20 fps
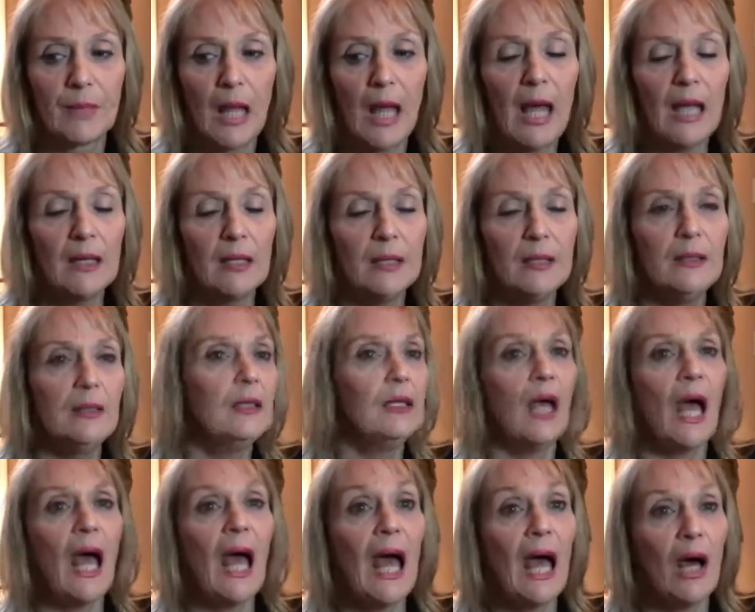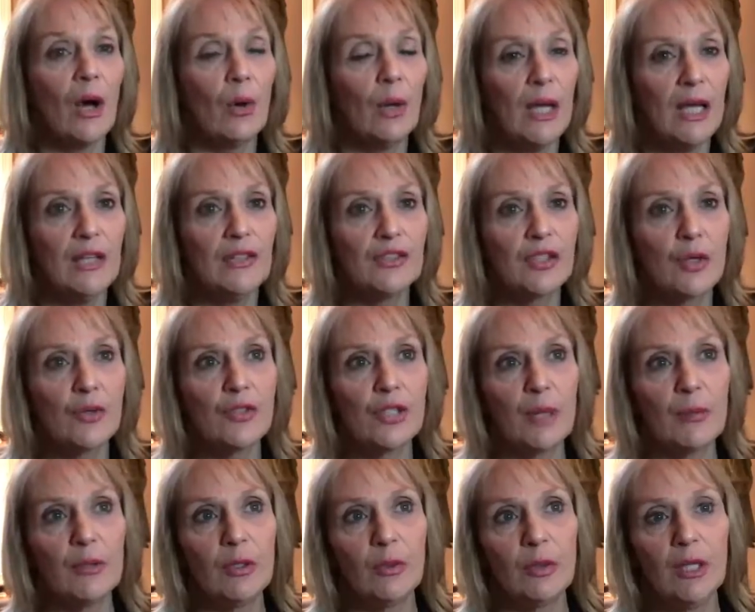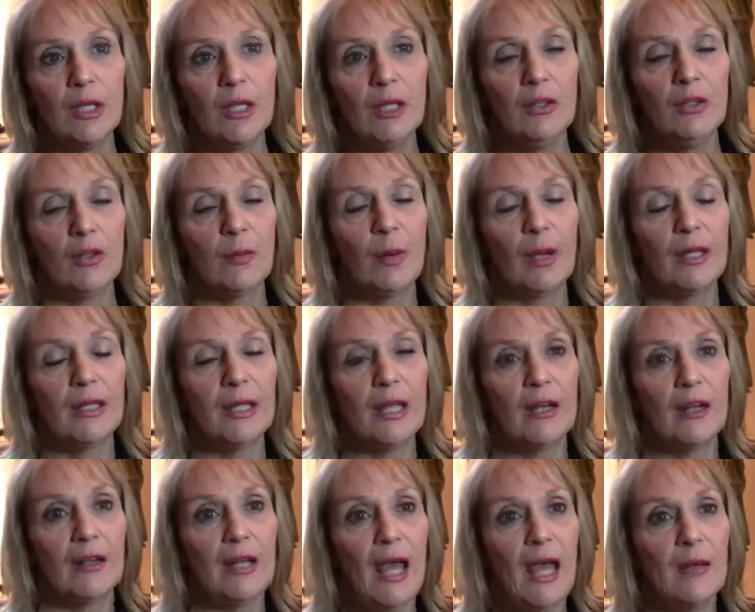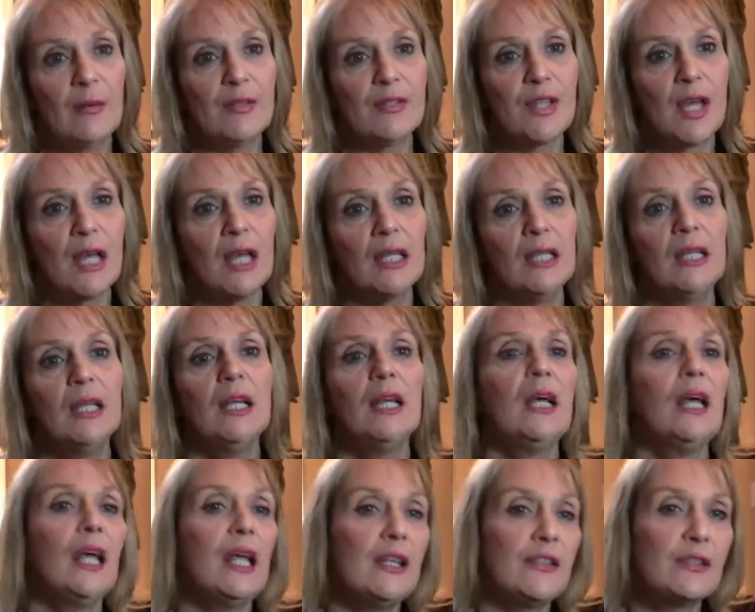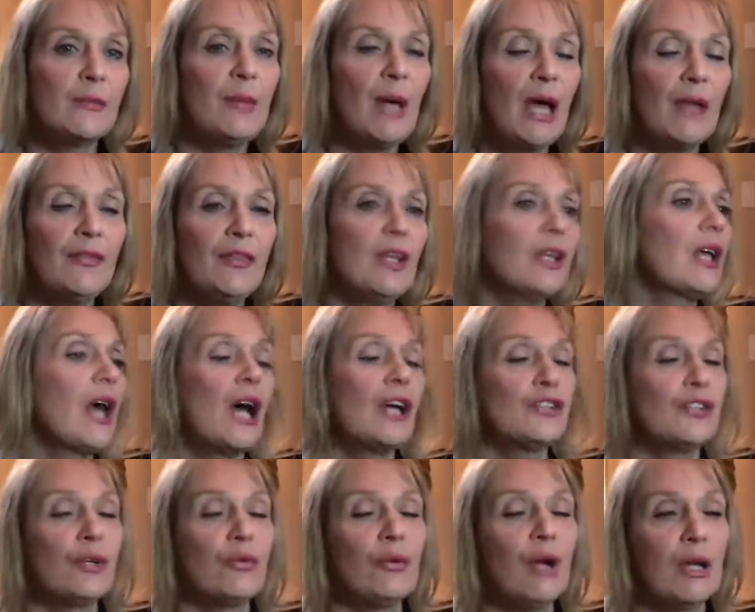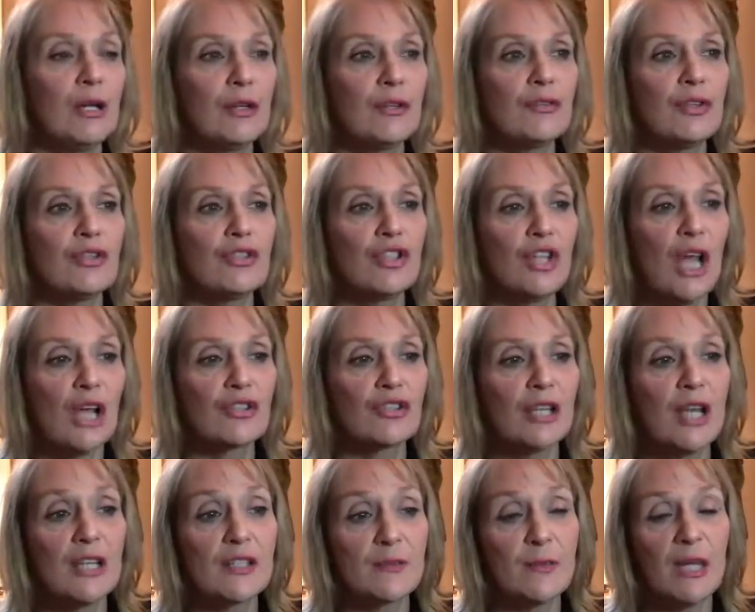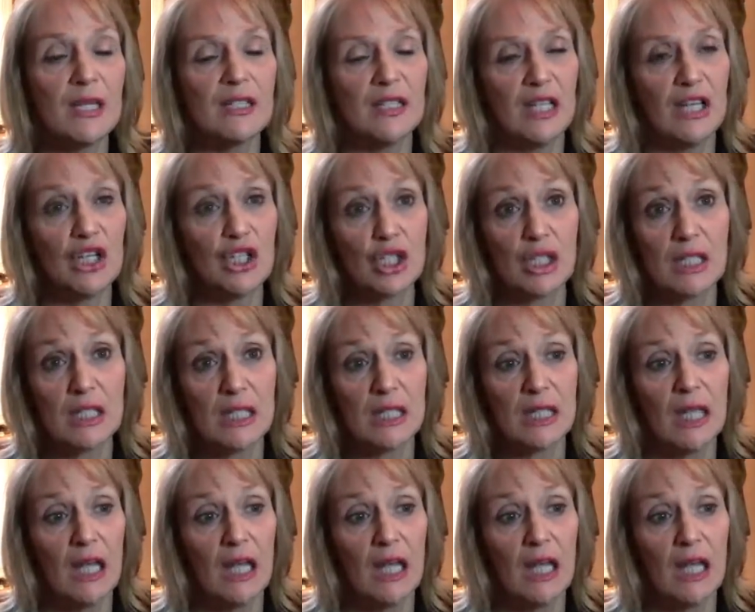Helen Howe, Howe. You can probably get it on Amazon. And it's about the Akashic Records, and she actually has meditations in